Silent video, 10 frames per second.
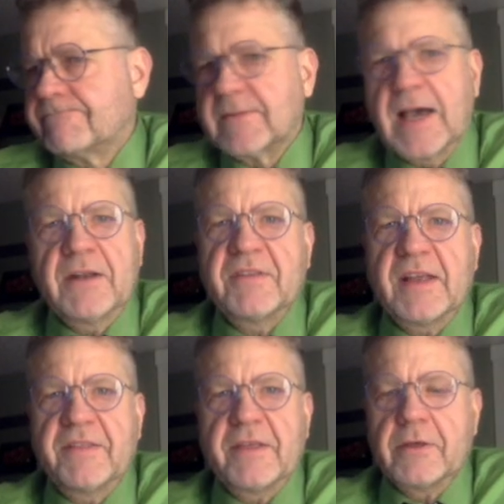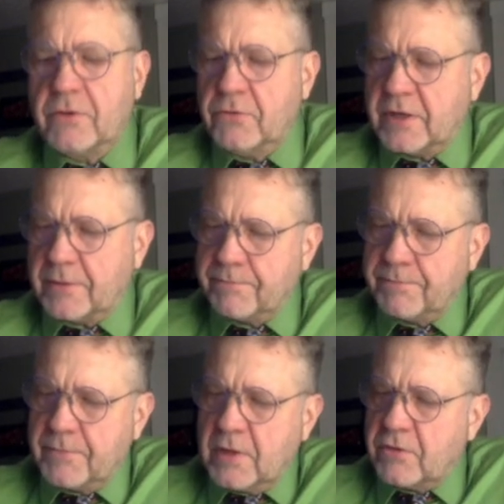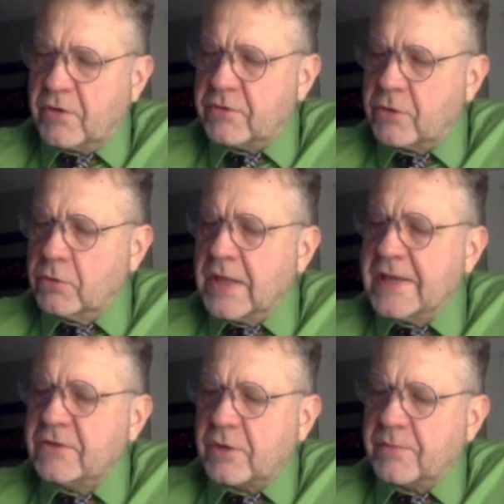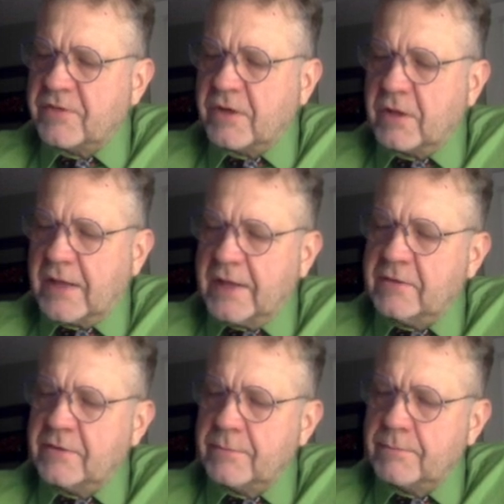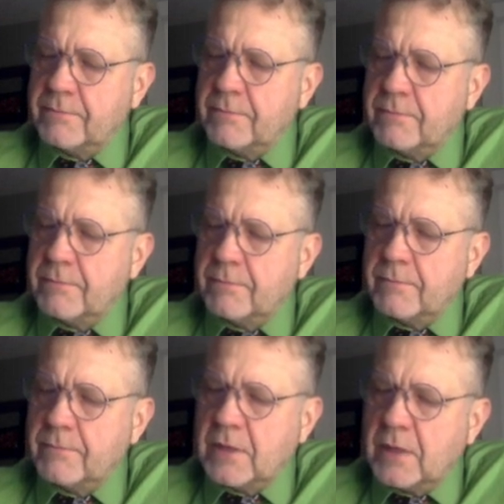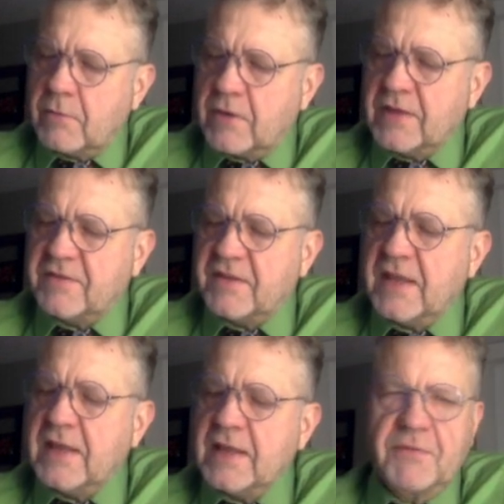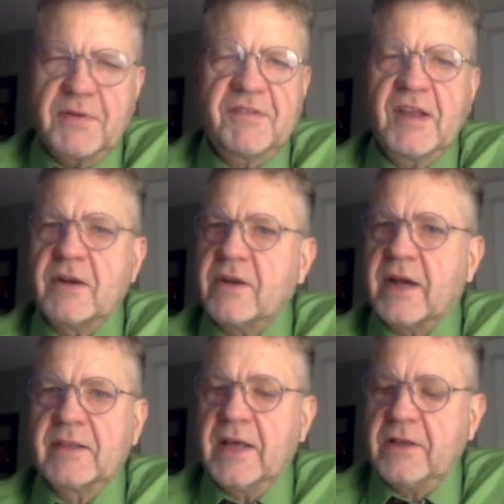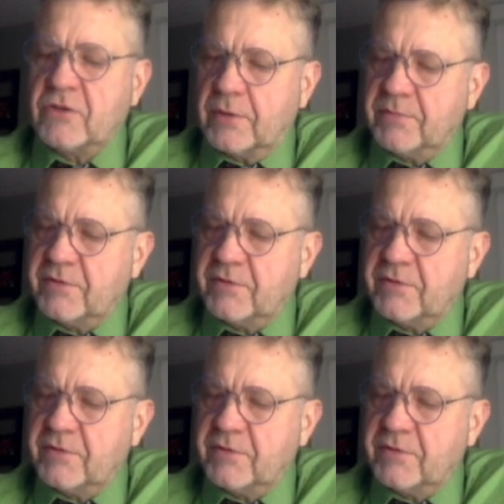I don't see anything you can do here. There are no like terms to collect. Right? C and 3C are not like terms.